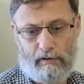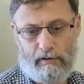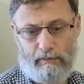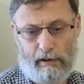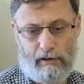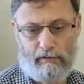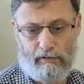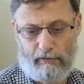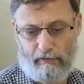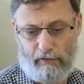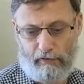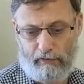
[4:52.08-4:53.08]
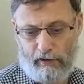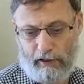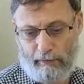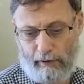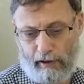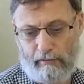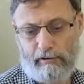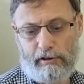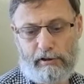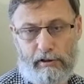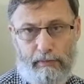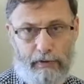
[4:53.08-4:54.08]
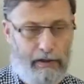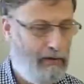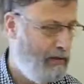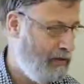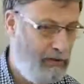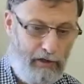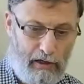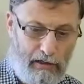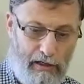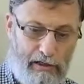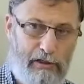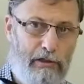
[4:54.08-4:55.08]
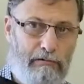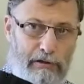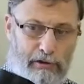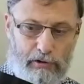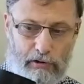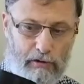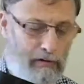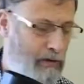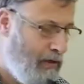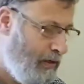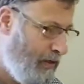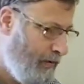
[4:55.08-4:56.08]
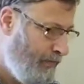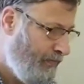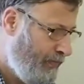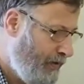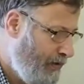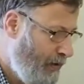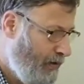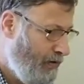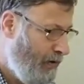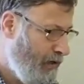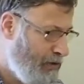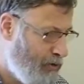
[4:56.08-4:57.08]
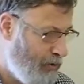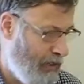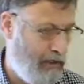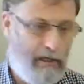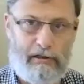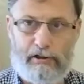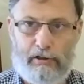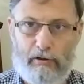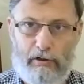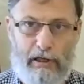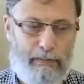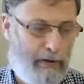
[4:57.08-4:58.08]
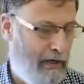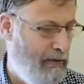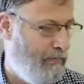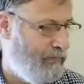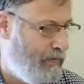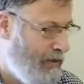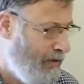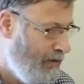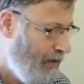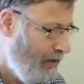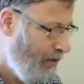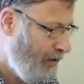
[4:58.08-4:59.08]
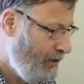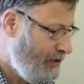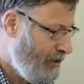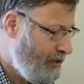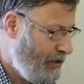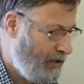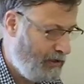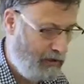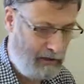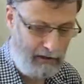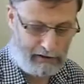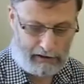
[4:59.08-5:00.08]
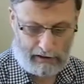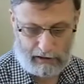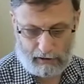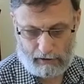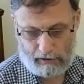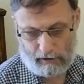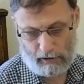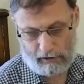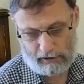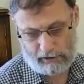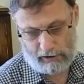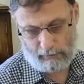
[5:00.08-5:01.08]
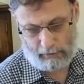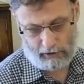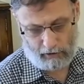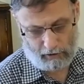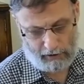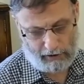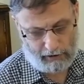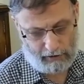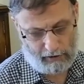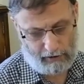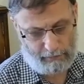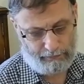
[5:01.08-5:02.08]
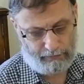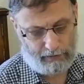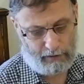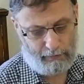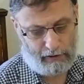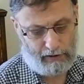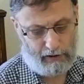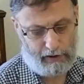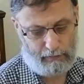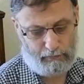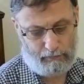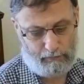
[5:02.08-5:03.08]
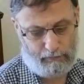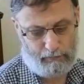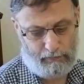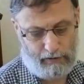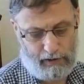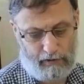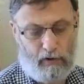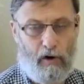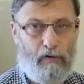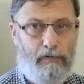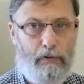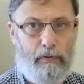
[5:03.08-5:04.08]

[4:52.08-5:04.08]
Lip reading: £15 or something, and it is the original. Now I saw that lens hood on eBay and I said to the guy, he said, are some I got here, but they've got a few